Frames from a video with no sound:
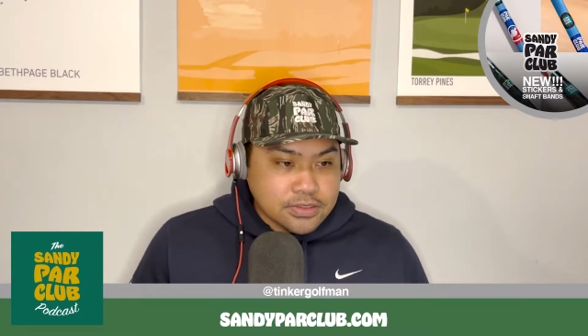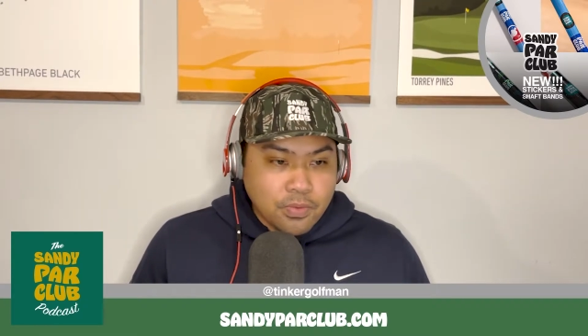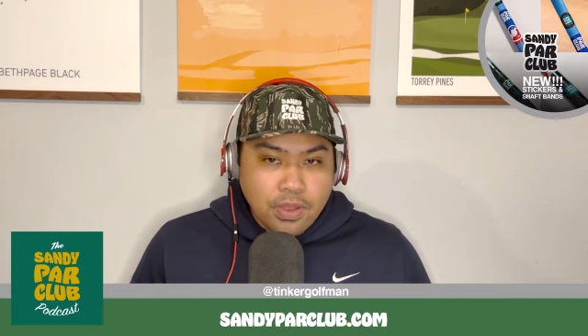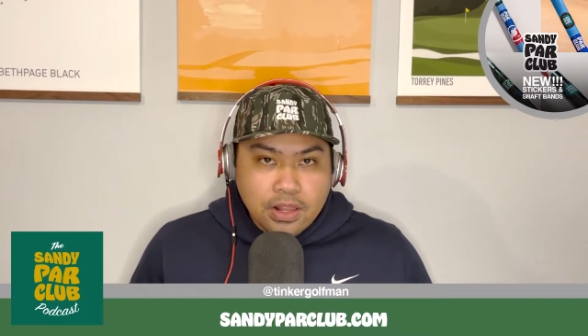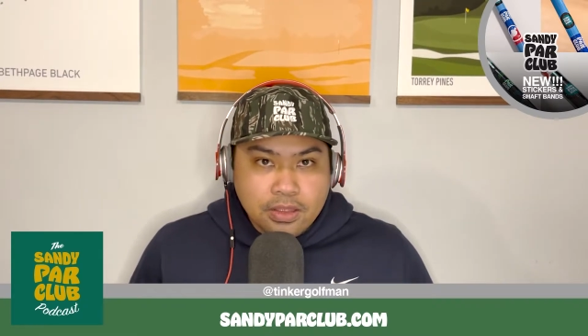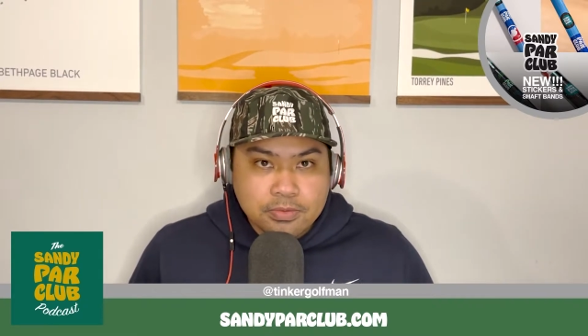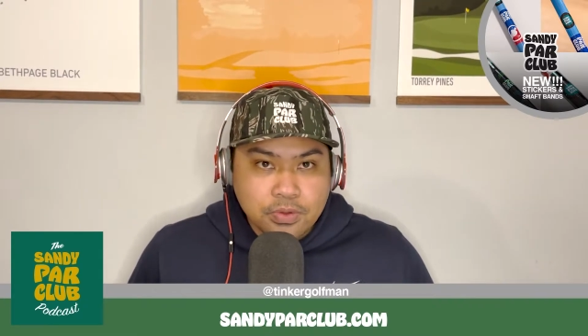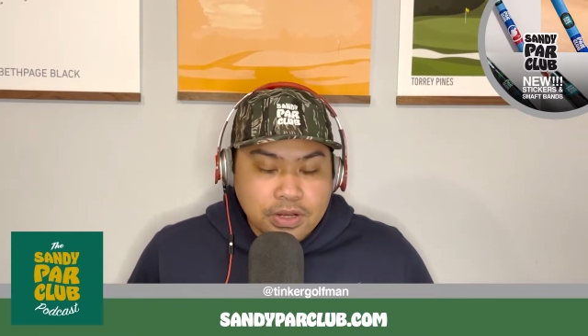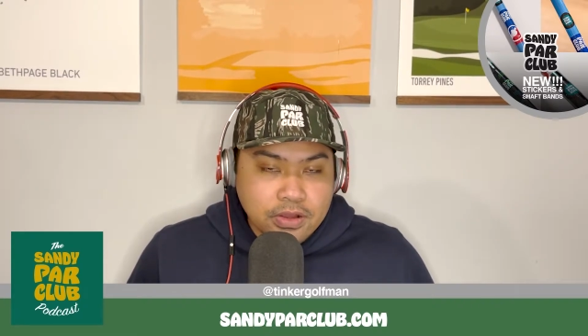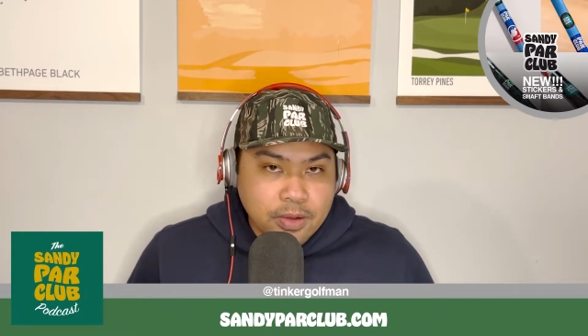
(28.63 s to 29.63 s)
welcome
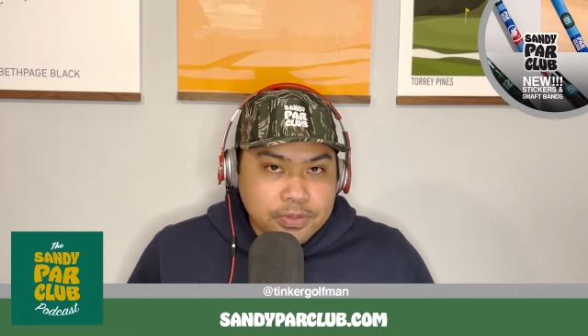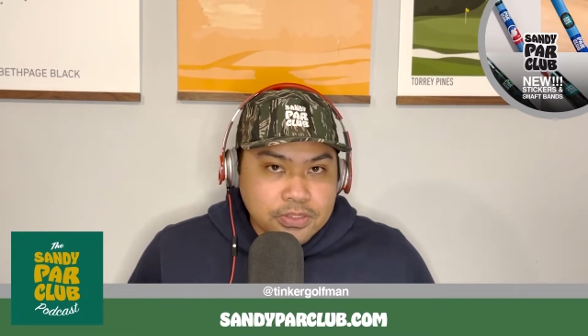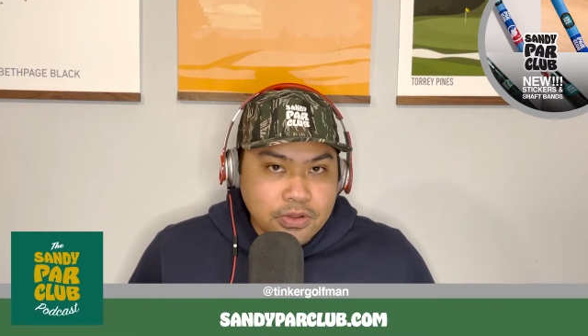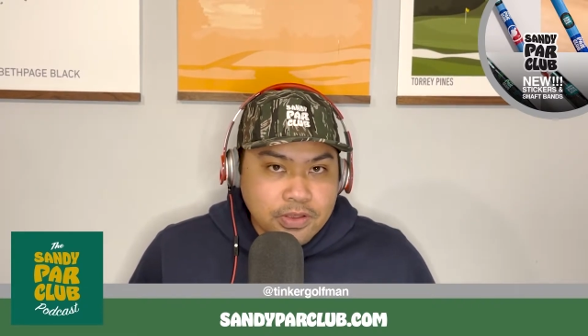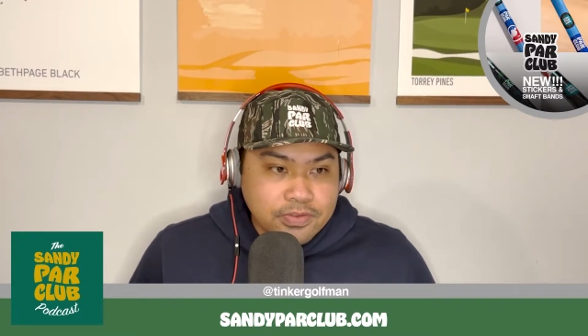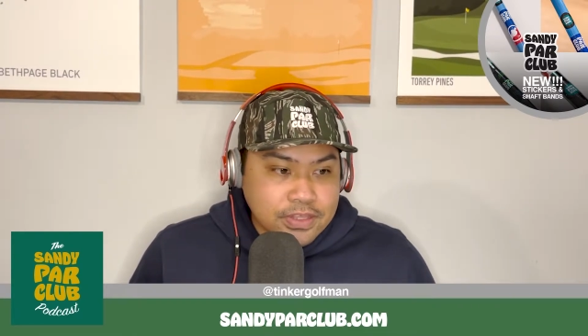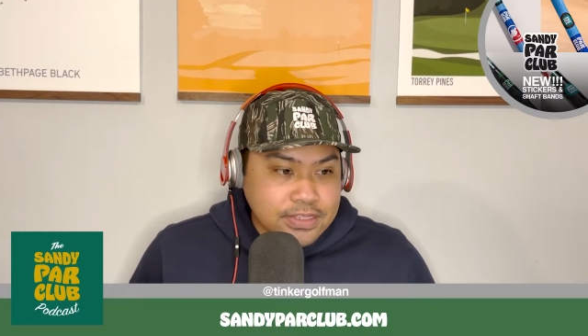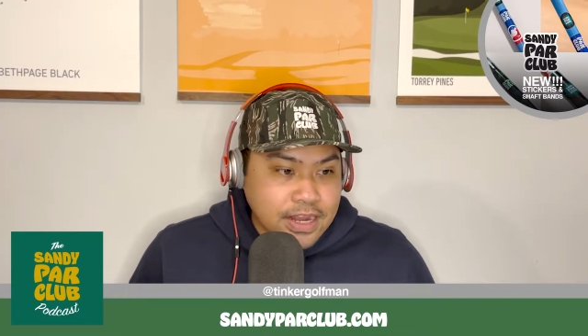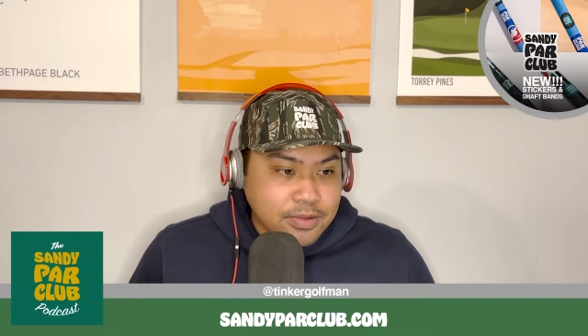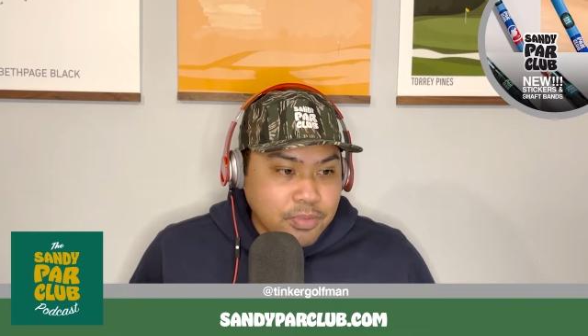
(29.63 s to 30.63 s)
to another episode of the
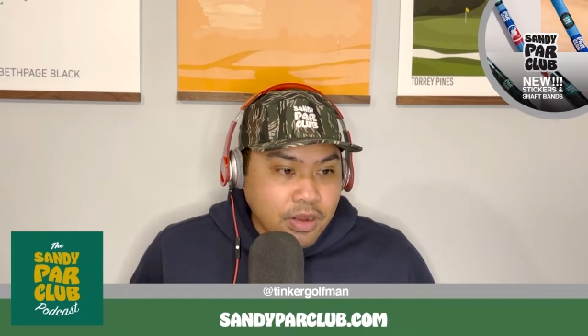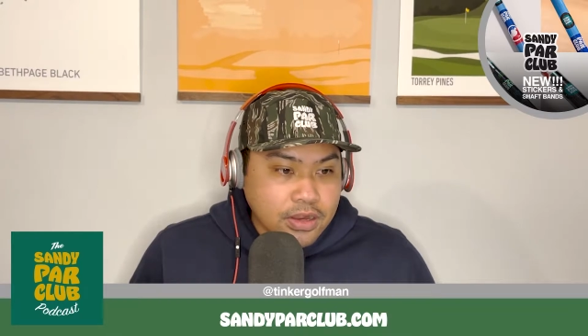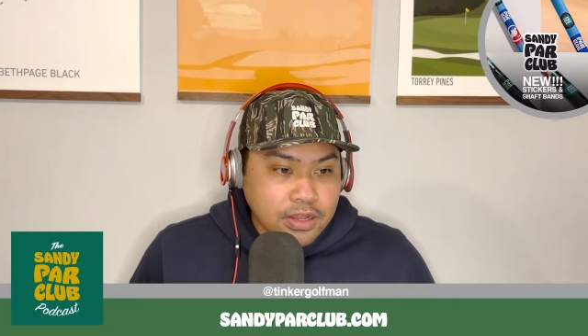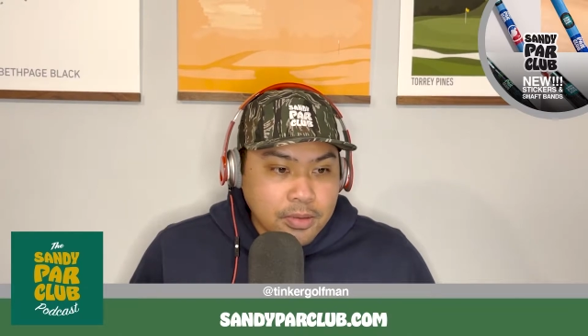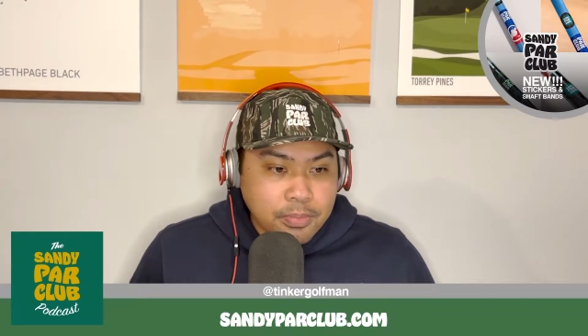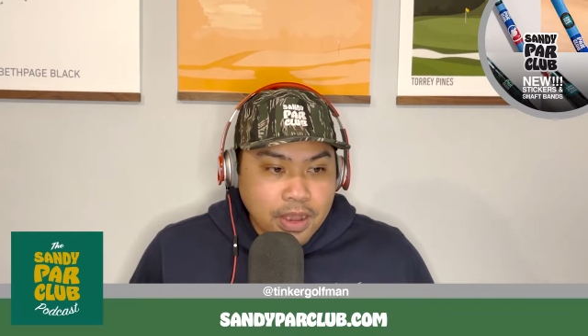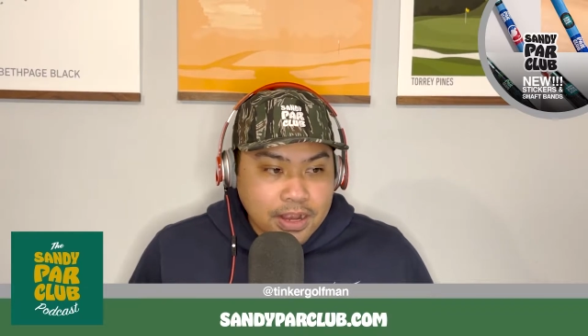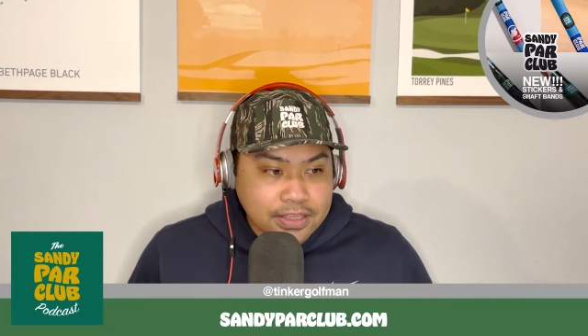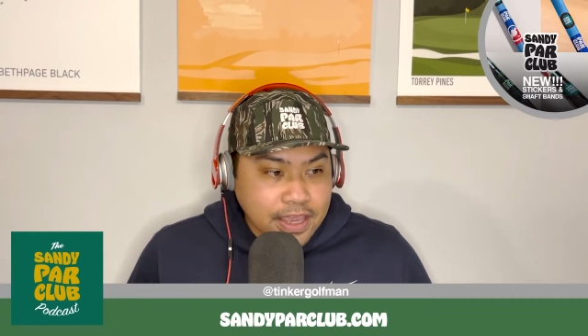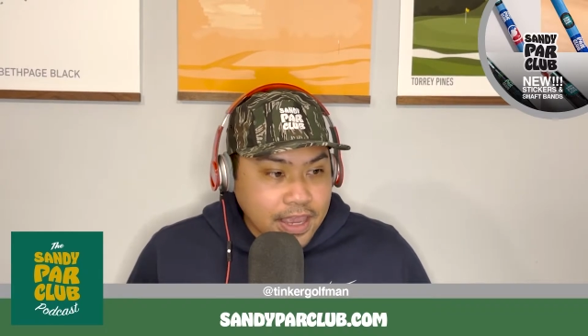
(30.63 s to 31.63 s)
Sandy Par Club
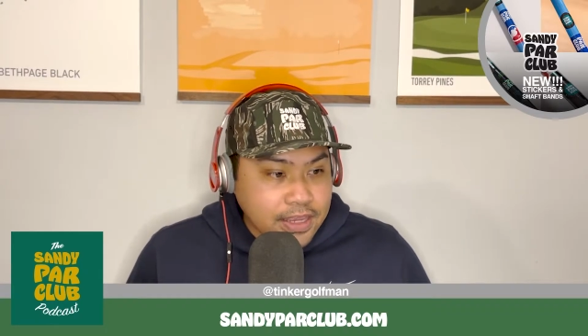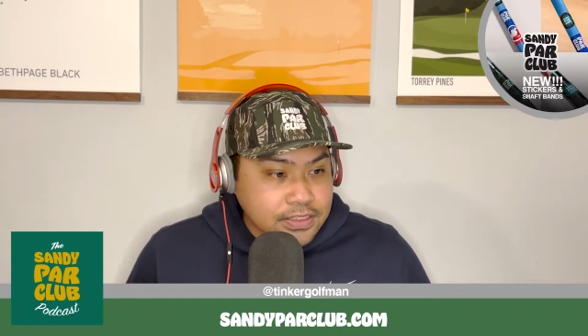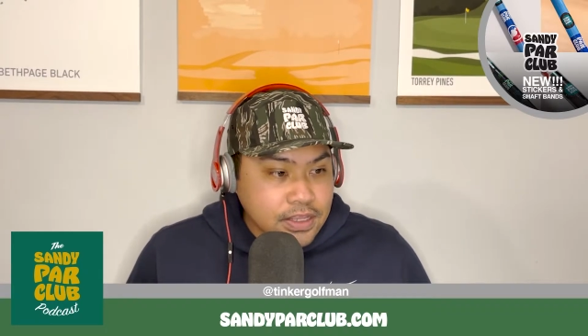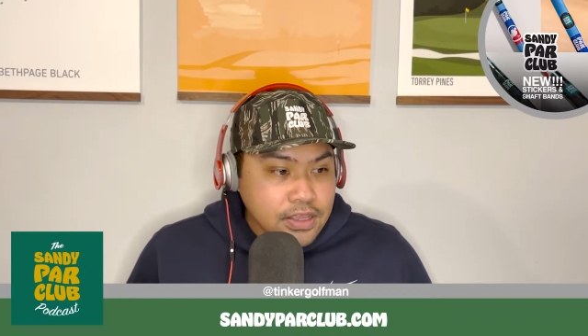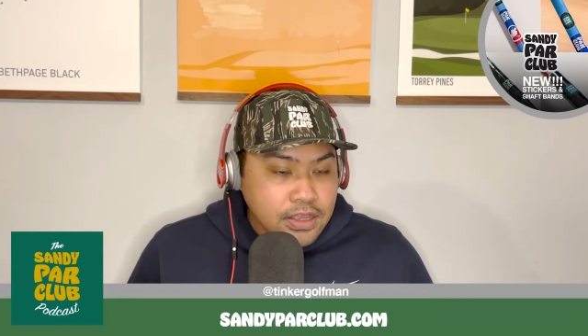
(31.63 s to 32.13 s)
podcast.